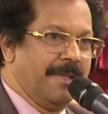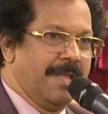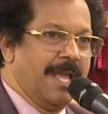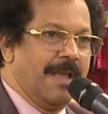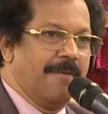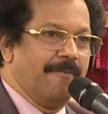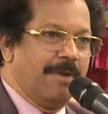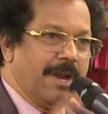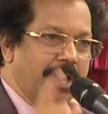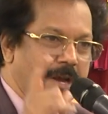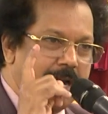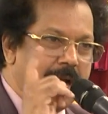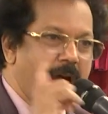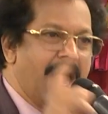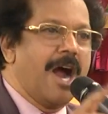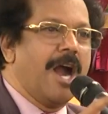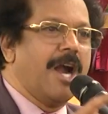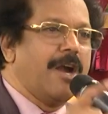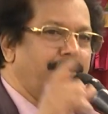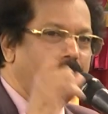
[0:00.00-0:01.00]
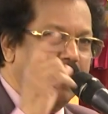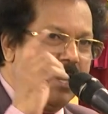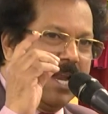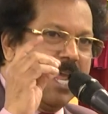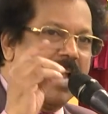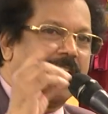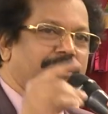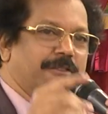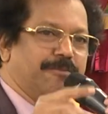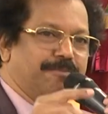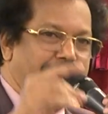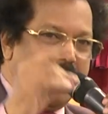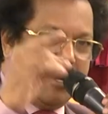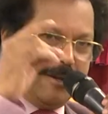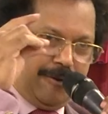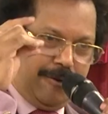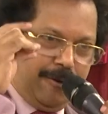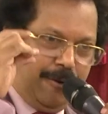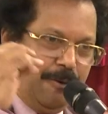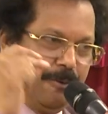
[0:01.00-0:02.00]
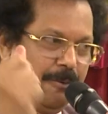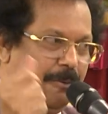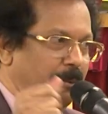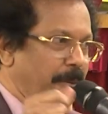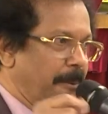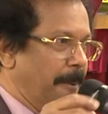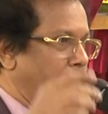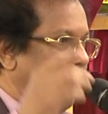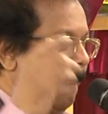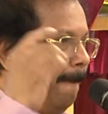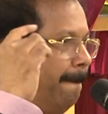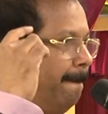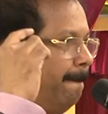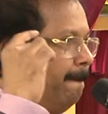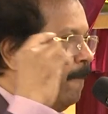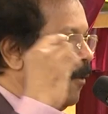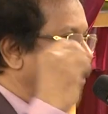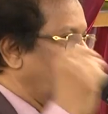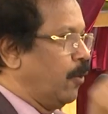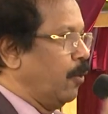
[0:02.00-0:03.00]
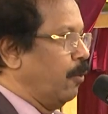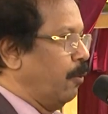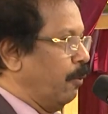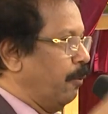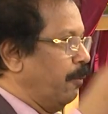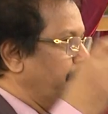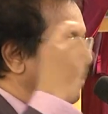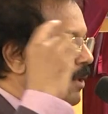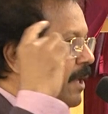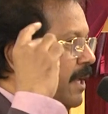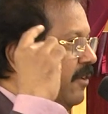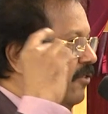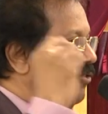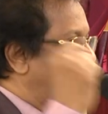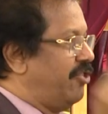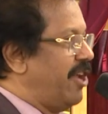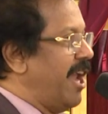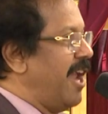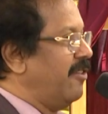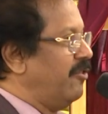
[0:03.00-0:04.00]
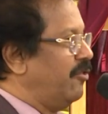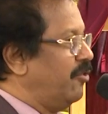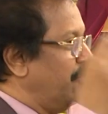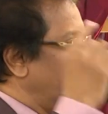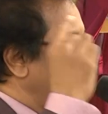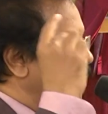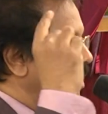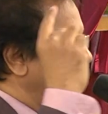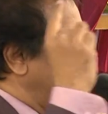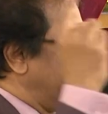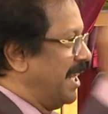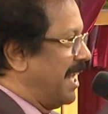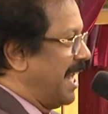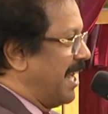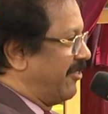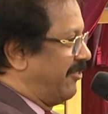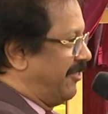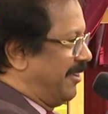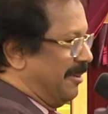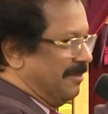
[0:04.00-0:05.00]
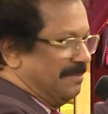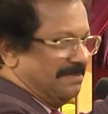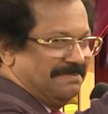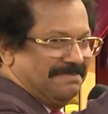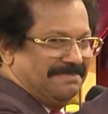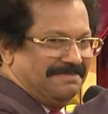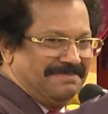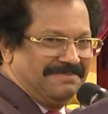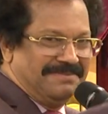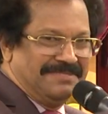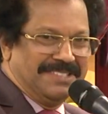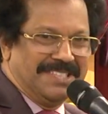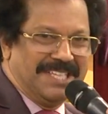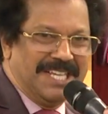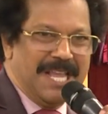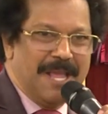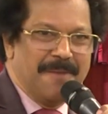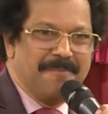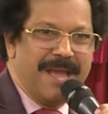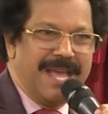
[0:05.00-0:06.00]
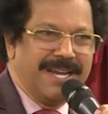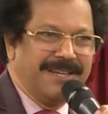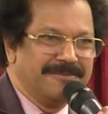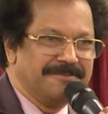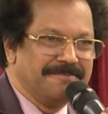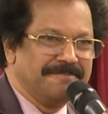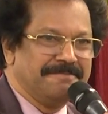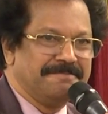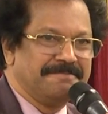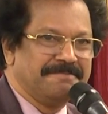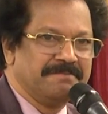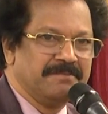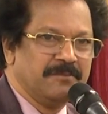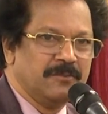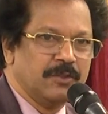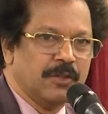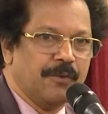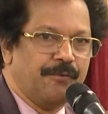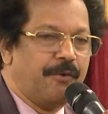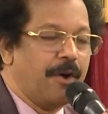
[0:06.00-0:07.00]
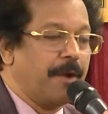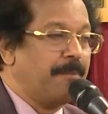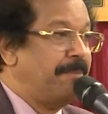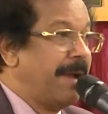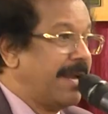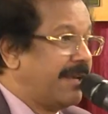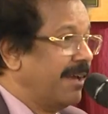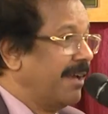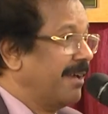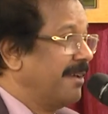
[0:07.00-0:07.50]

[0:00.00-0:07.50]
when God will expect you to change your direction. Amen? For better.